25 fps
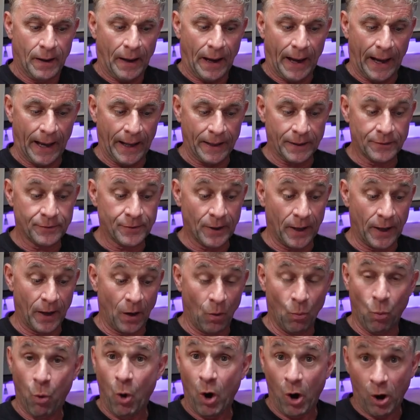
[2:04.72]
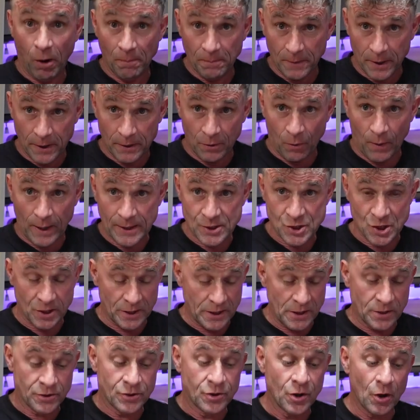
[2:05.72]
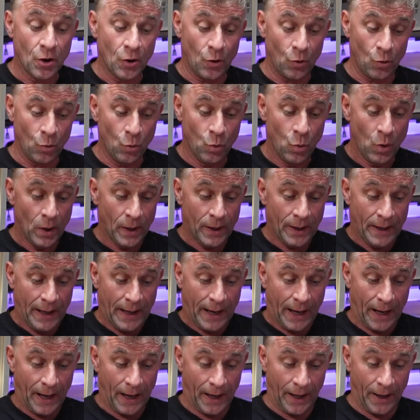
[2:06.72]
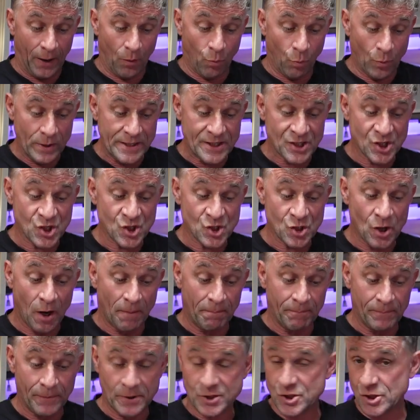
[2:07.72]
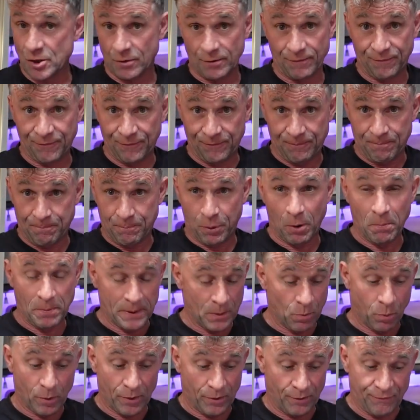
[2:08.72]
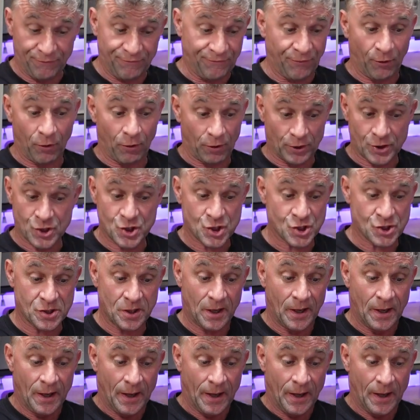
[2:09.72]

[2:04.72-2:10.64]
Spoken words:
And what I'm going to actually do, probably one of the first